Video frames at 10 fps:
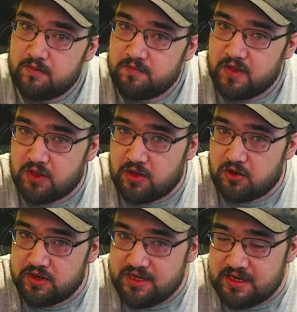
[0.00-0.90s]
a
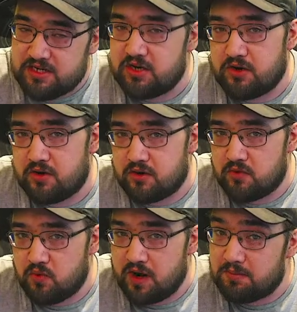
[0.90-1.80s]
little easier
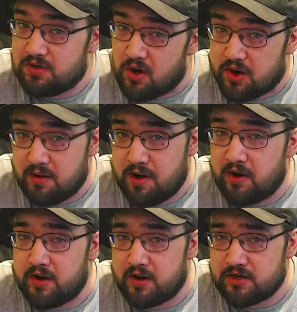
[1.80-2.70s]
when I'm talking about
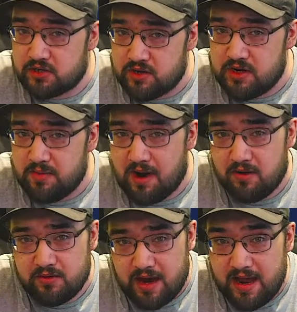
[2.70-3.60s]
it on stream,
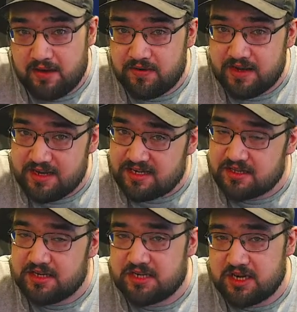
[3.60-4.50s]
how I have it
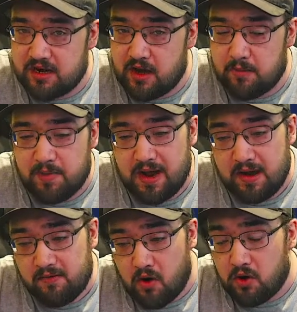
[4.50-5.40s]
easily set up, I
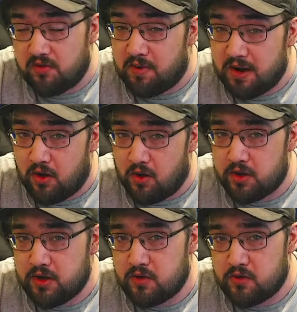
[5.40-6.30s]
have all of my
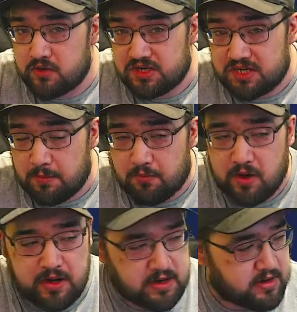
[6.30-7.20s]
audio
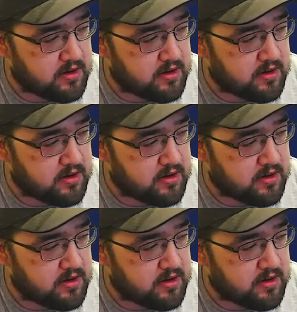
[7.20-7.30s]
separated,